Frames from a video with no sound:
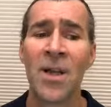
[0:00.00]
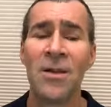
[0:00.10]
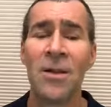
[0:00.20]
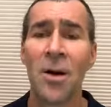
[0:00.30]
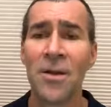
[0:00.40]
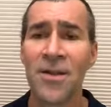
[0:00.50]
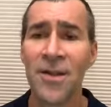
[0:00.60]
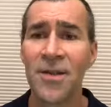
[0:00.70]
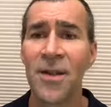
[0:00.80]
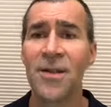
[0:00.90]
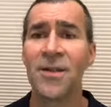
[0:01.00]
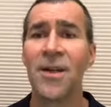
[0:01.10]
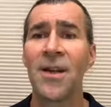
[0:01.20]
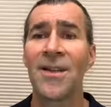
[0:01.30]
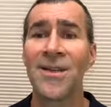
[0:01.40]

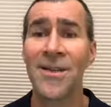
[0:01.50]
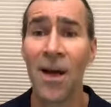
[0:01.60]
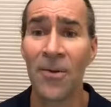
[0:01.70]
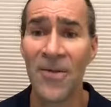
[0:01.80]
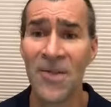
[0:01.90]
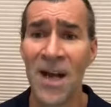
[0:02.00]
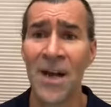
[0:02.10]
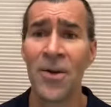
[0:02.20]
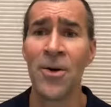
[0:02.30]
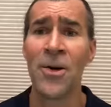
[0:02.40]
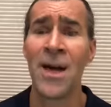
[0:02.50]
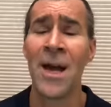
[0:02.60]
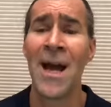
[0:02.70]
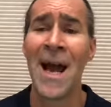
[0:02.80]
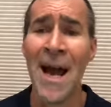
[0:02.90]
narcissistic, self-centered,
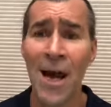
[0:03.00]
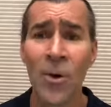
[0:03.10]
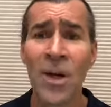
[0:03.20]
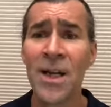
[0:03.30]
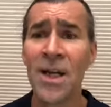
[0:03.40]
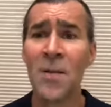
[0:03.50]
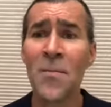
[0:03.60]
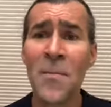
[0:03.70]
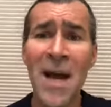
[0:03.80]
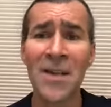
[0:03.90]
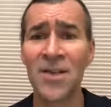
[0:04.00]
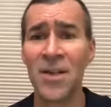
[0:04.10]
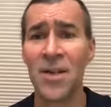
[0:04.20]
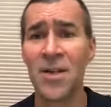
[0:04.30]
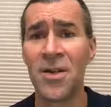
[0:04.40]
arrogant
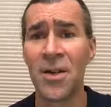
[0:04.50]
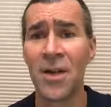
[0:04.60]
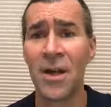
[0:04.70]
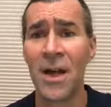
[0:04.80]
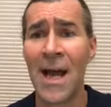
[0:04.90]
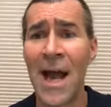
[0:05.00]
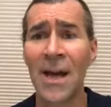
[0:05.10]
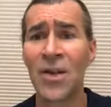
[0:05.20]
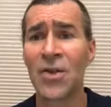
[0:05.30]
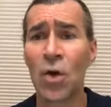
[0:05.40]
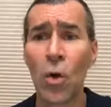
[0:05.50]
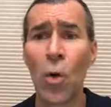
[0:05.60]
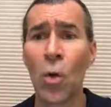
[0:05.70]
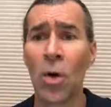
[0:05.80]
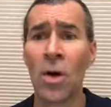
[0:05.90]
message at its
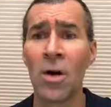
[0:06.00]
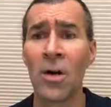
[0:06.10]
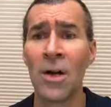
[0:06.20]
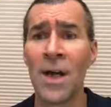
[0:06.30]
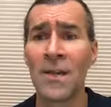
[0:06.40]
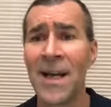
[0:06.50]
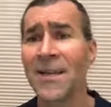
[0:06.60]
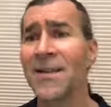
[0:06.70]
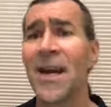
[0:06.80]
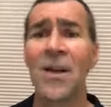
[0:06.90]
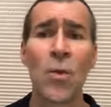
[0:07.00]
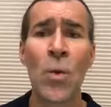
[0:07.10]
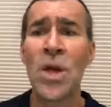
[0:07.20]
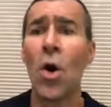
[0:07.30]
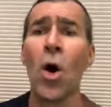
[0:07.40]
core that says
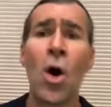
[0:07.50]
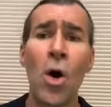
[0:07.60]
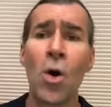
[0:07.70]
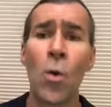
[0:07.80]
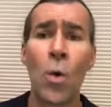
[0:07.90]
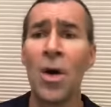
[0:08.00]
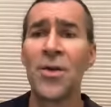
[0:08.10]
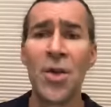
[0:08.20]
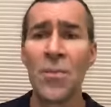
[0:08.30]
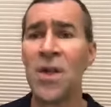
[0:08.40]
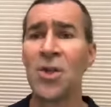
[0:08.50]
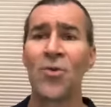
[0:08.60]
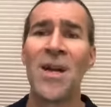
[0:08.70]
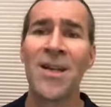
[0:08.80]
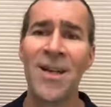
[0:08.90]
we all want to be
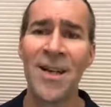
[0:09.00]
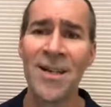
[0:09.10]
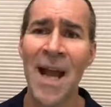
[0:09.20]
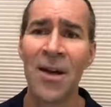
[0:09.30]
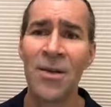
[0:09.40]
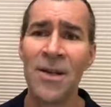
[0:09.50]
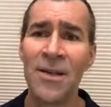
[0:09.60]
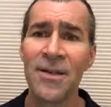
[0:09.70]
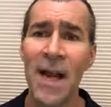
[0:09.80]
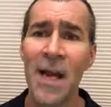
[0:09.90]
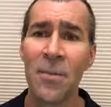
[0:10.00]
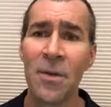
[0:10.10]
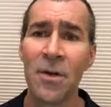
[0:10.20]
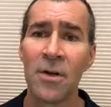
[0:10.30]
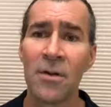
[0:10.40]
treated exactly the same.